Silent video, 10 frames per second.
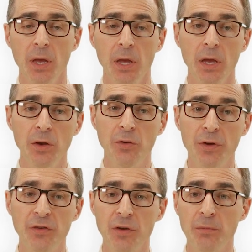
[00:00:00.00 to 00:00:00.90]

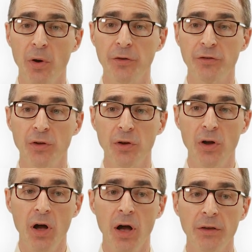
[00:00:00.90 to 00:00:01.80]
Increasing marginal
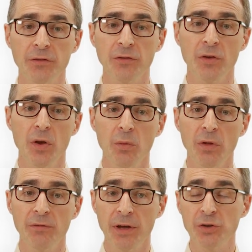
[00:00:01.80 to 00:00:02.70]
costs
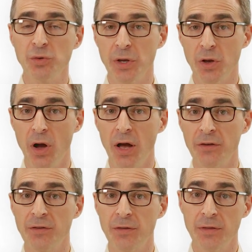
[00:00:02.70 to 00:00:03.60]
will eventually
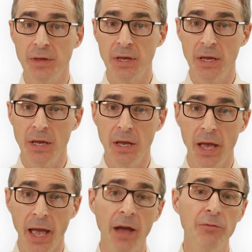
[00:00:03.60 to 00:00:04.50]
cause the
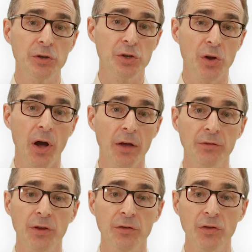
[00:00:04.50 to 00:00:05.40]
average
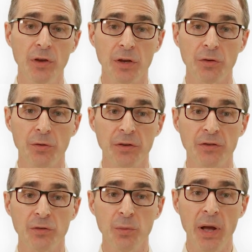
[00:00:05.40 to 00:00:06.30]
cost to increase
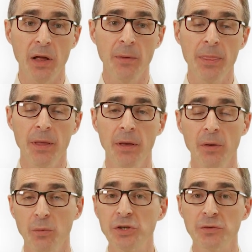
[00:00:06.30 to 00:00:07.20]
as well,
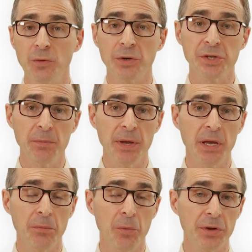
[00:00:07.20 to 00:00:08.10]
which of course can make
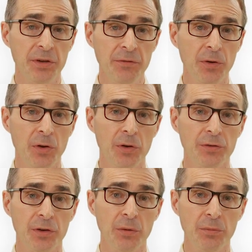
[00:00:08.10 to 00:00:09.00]
it more difficult
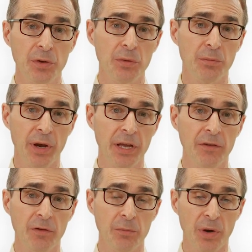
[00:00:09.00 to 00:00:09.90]
to compute
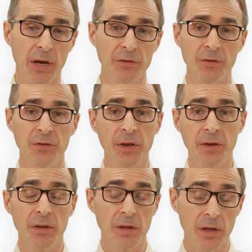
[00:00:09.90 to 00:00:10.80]
break-even prices
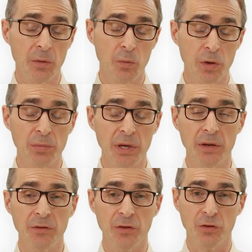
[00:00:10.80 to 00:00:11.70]
than it would be in
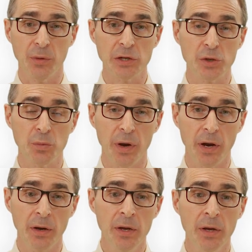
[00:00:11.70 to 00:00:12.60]
a situation
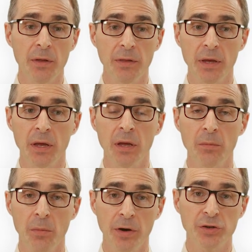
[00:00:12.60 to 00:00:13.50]
where the
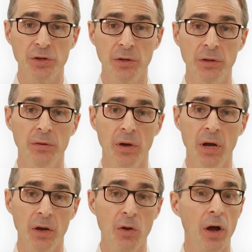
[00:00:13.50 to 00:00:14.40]
marginal
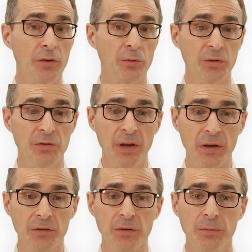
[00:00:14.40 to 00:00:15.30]
cost was
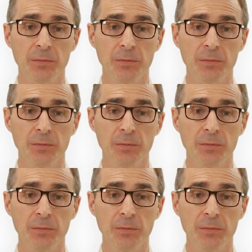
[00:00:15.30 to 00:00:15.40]
fixed.